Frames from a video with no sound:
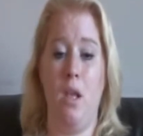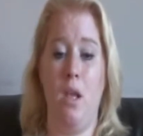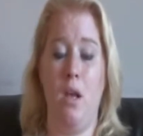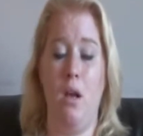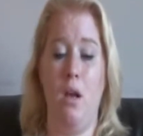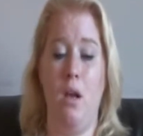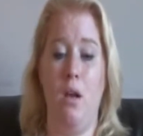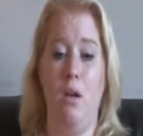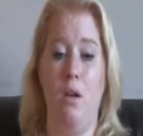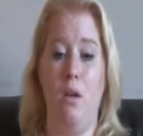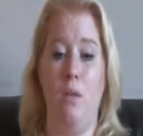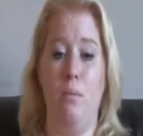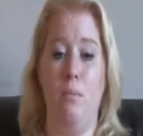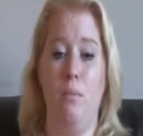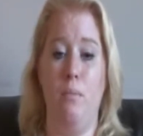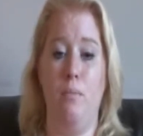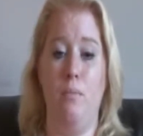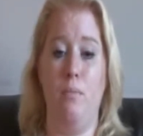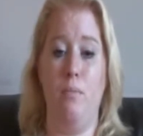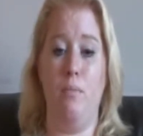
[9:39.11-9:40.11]

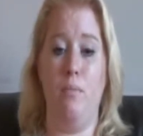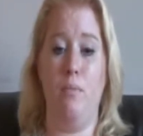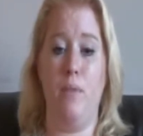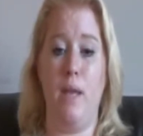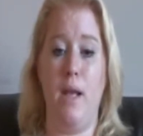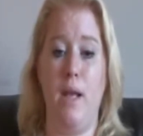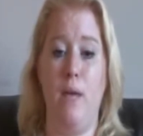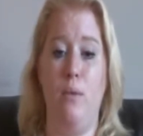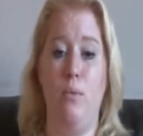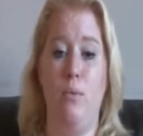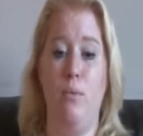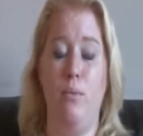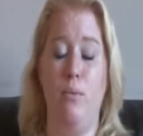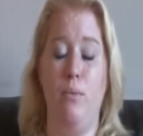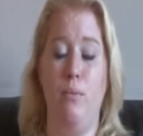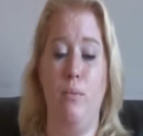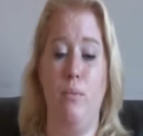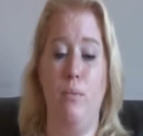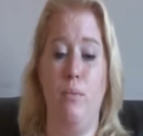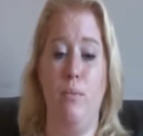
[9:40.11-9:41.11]
Now,
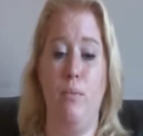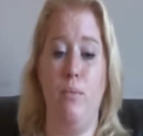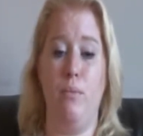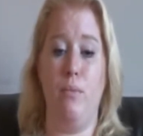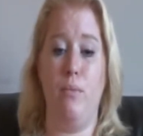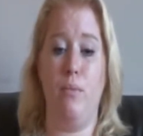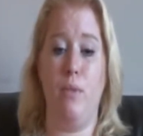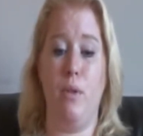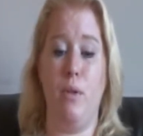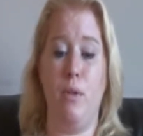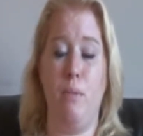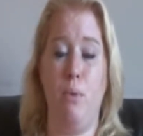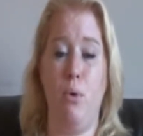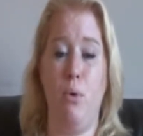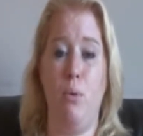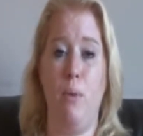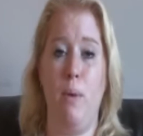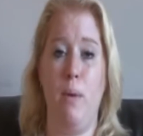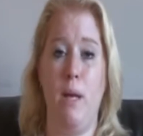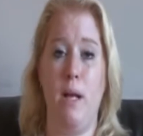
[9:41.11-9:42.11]
the
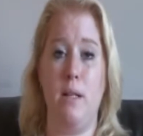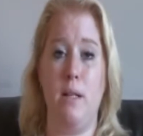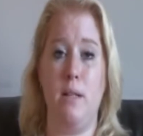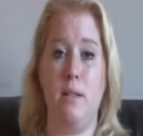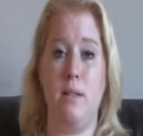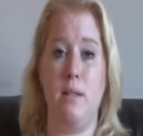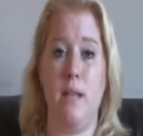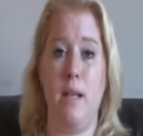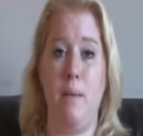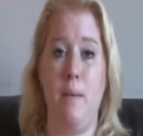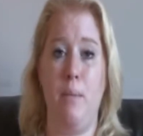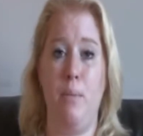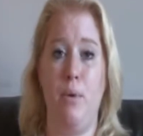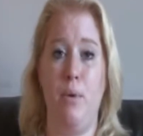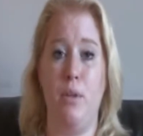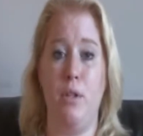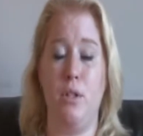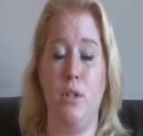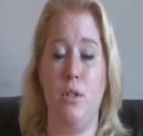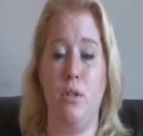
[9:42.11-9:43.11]
pub has a
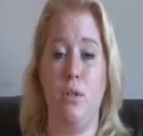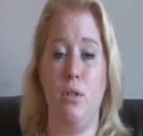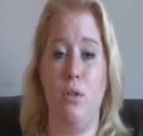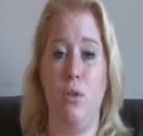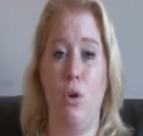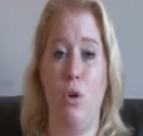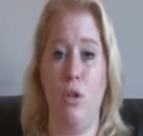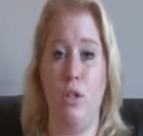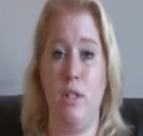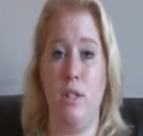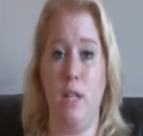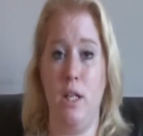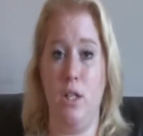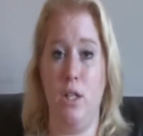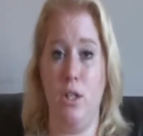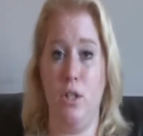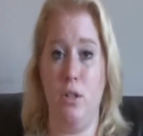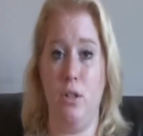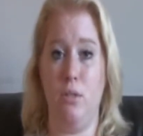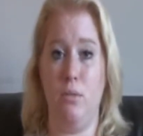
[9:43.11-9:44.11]
separate
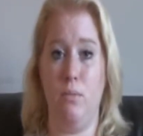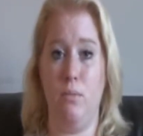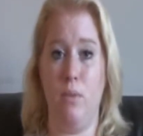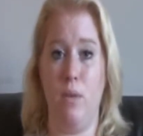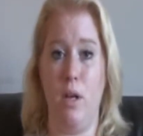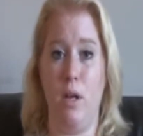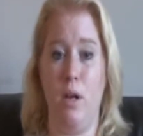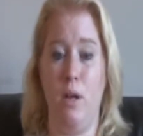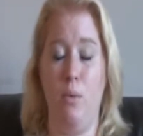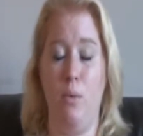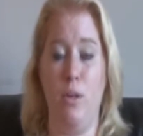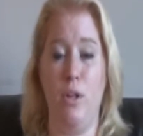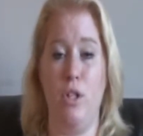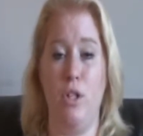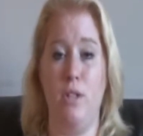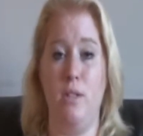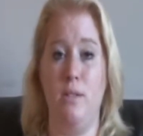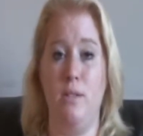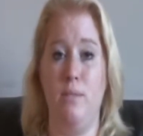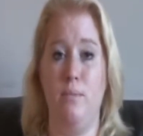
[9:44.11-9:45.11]
cottage, which
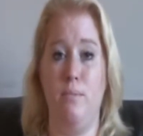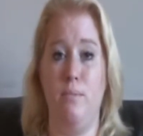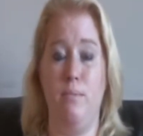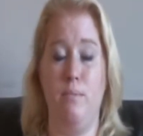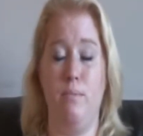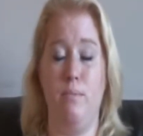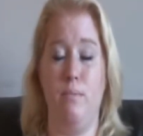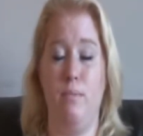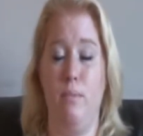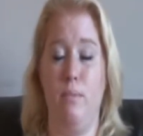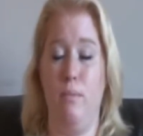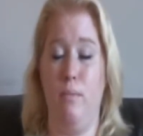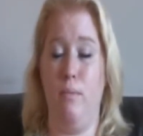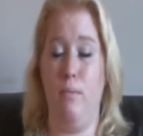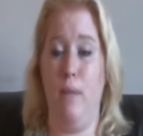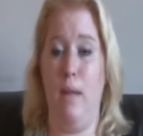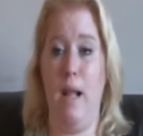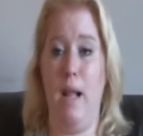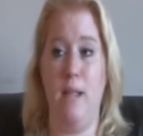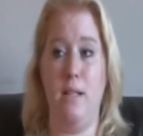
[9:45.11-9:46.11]
is
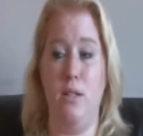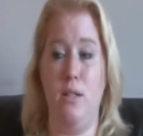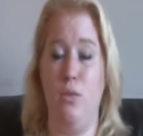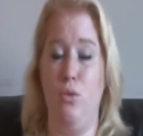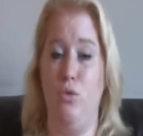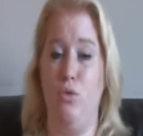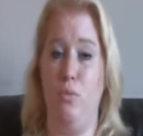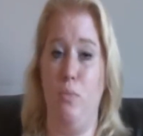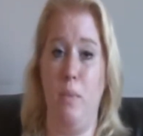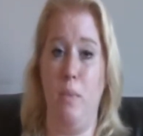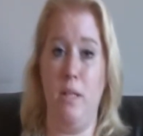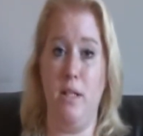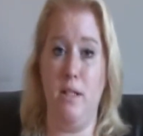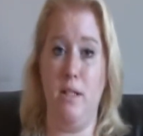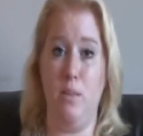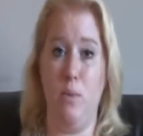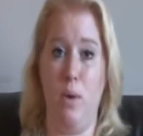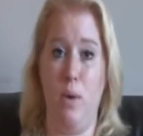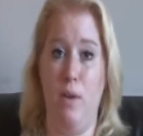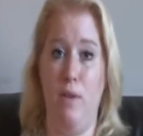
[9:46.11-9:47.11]
less than 100 metres
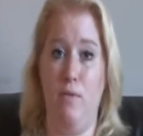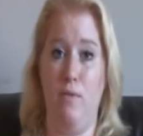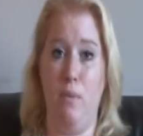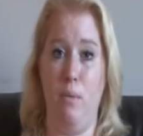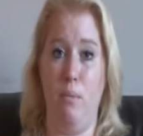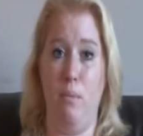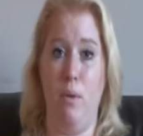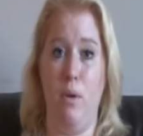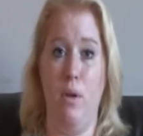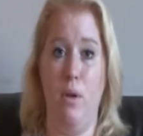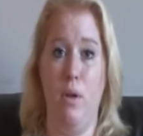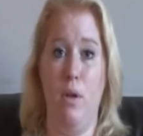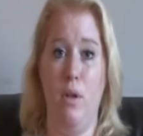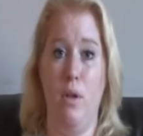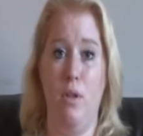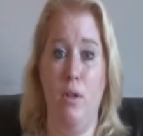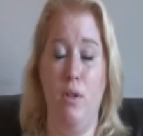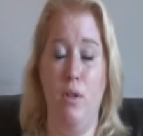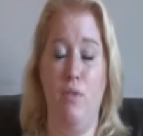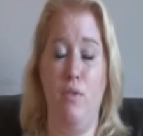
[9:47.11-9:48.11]
away from
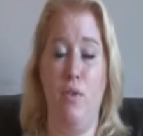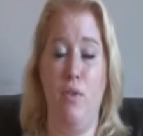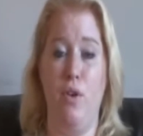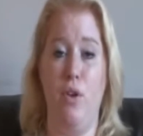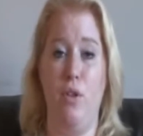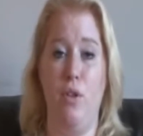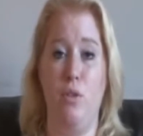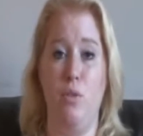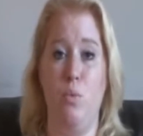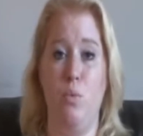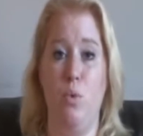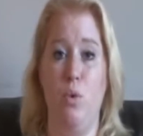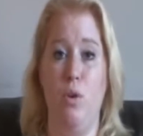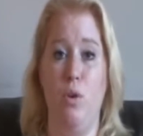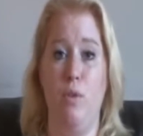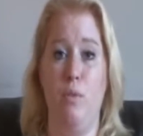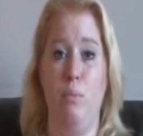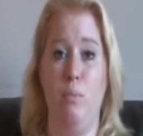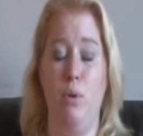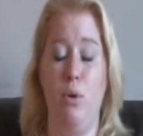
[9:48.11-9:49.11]
the furthest wall
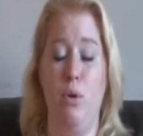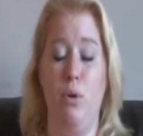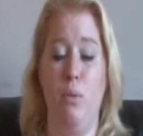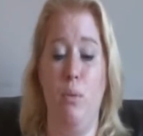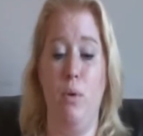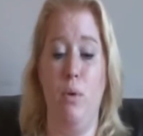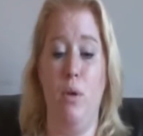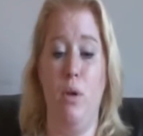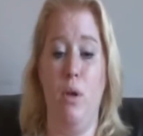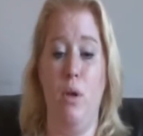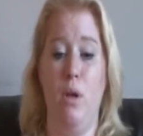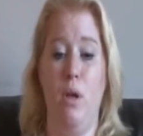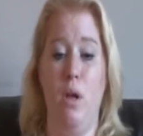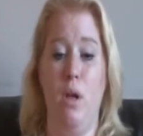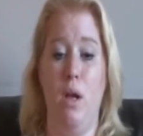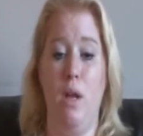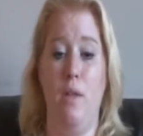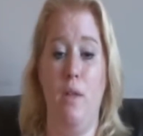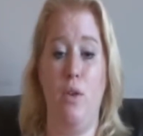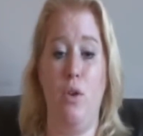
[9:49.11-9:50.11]
of the pub,
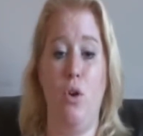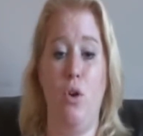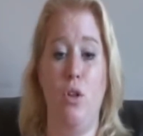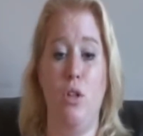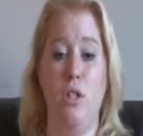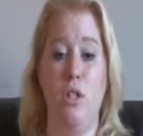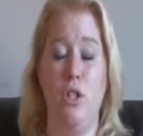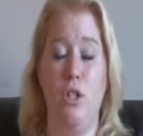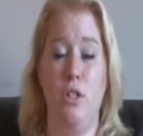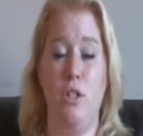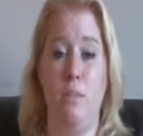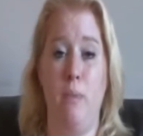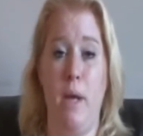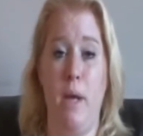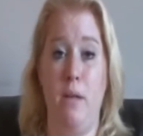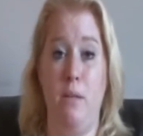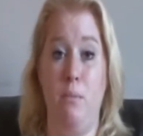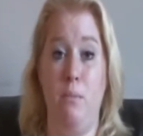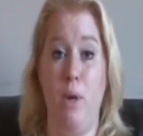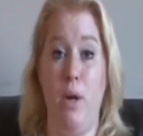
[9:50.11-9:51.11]
and the cottage is a
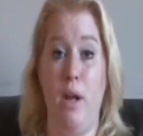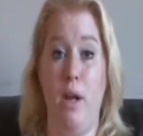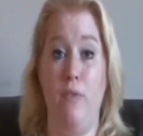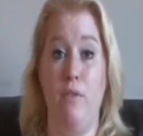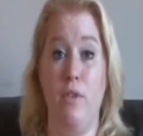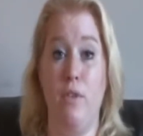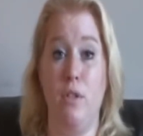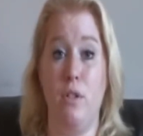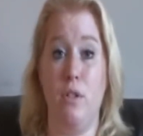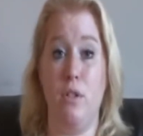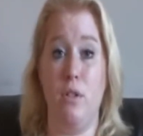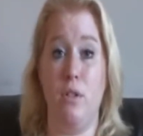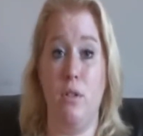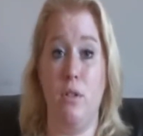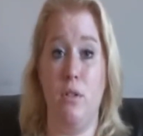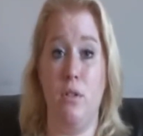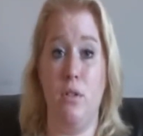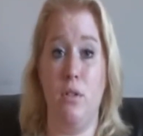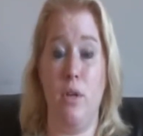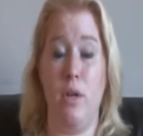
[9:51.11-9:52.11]
bed and breakfast,
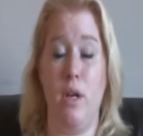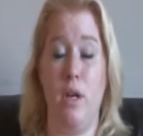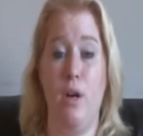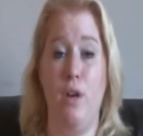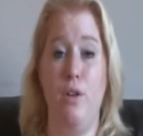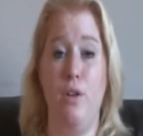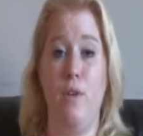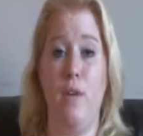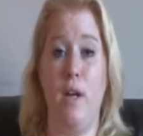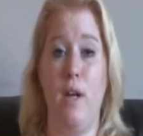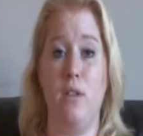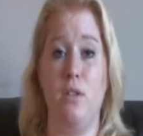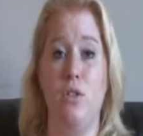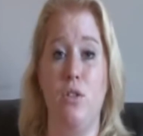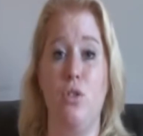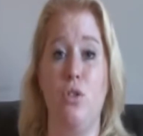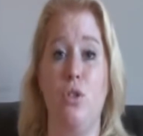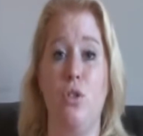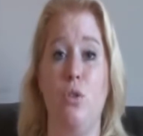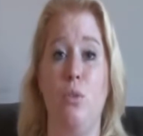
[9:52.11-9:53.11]
so it kind of acts
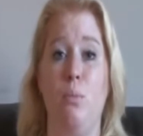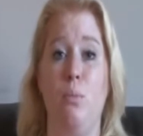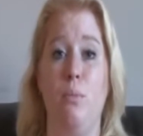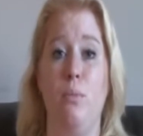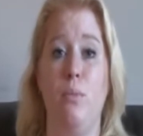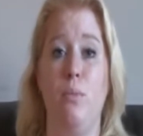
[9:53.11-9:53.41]
as two